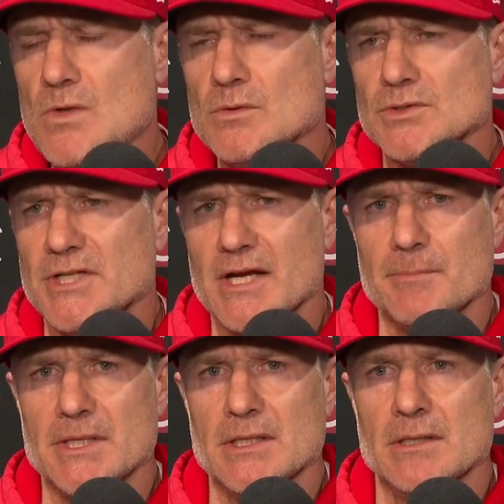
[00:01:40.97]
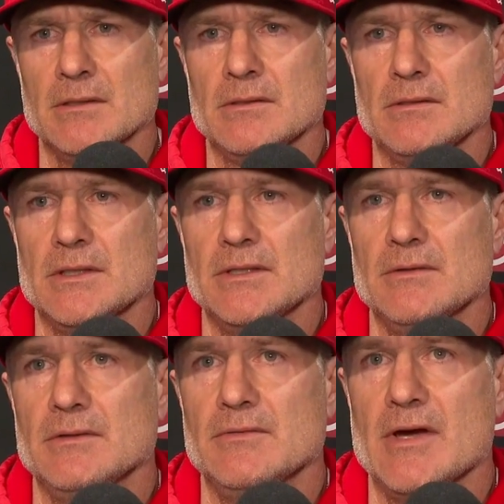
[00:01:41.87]
we'll check him again,
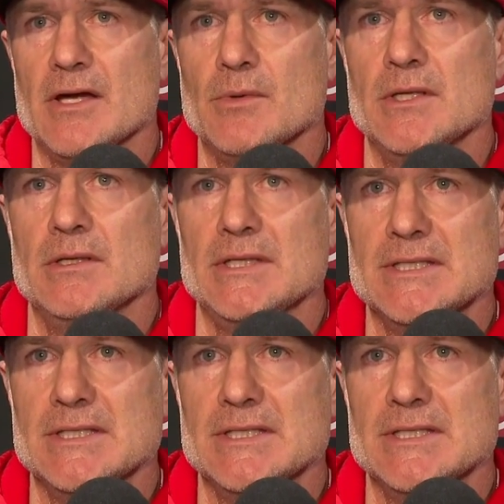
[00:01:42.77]
getting evaluated